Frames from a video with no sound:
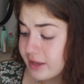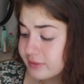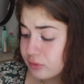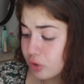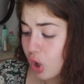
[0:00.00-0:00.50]

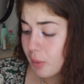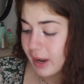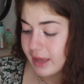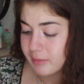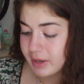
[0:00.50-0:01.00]
This
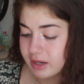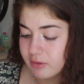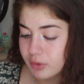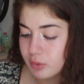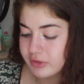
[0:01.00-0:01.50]
top at the
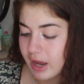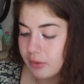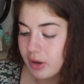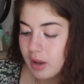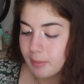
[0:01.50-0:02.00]
beginning of
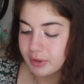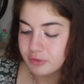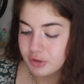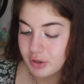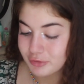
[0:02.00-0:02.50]
lockdown,
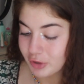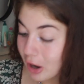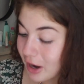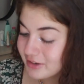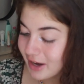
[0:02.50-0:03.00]
because you know,
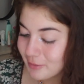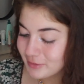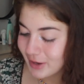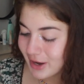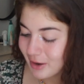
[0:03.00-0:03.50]
tie-dye
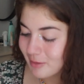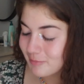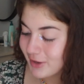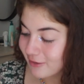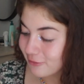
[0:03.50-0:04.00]
was like a
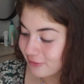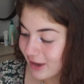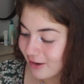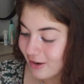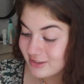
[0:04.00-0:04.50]
big
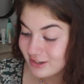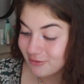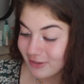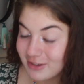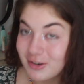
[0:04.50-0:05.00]
thing. I did
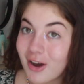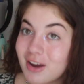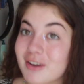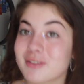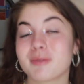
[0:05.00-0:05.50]
in fact
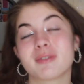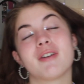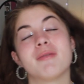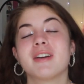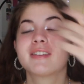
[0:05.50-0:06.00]
tie-dyes and
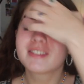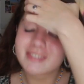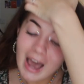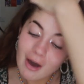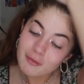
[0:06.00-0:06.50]
stuff
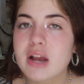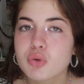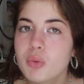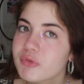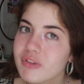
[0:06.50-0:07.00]
myself. Tank top